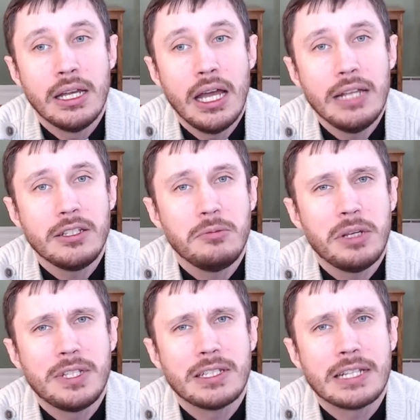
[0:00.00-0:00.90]
And
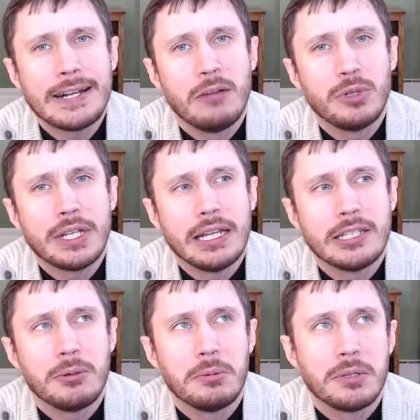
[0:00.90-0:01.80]
sometimes things get complicated.
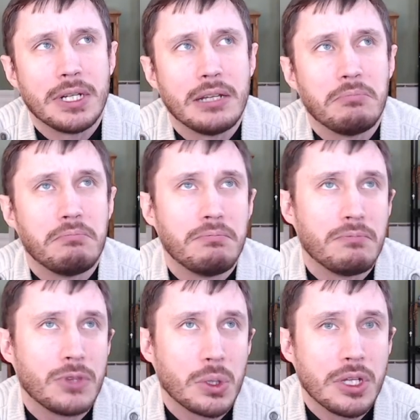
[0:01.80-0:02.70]
Sometimes somebody
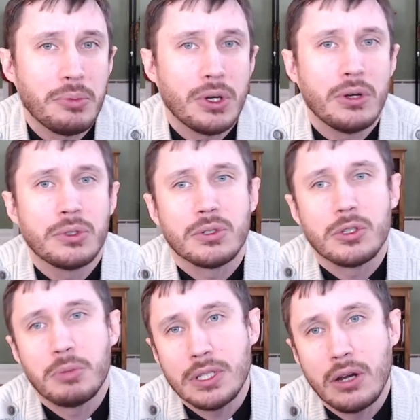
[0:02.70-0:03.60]
throws up a host or
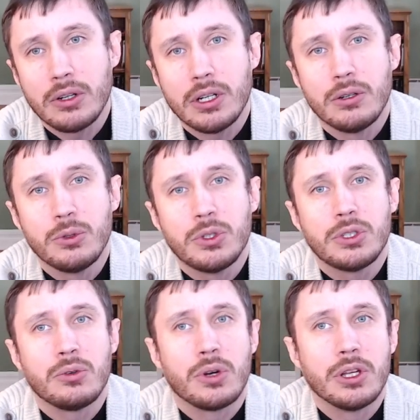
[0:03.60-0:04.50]
spits out a
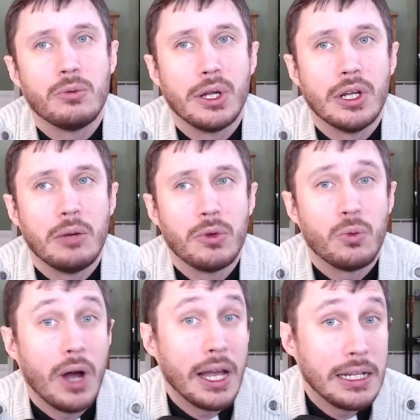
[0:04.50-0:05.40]
host, or you wind up with
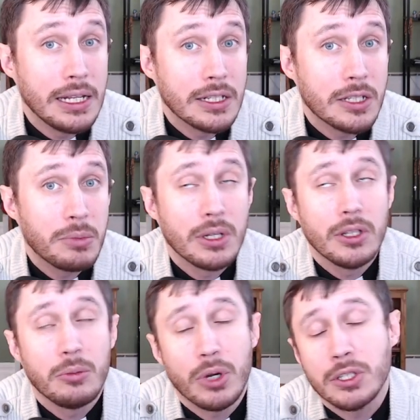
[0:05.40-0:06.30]
wine getting
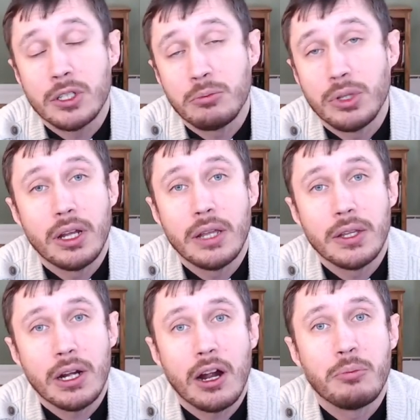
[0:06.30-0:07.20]
spilled, the precious blood on the
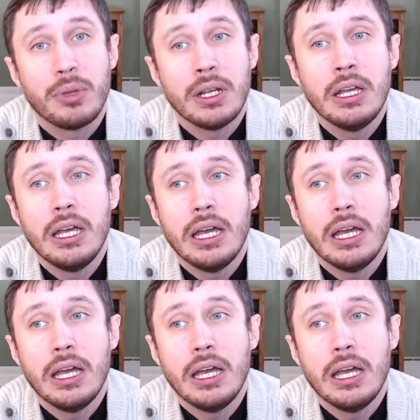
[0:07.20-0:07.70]
carpet.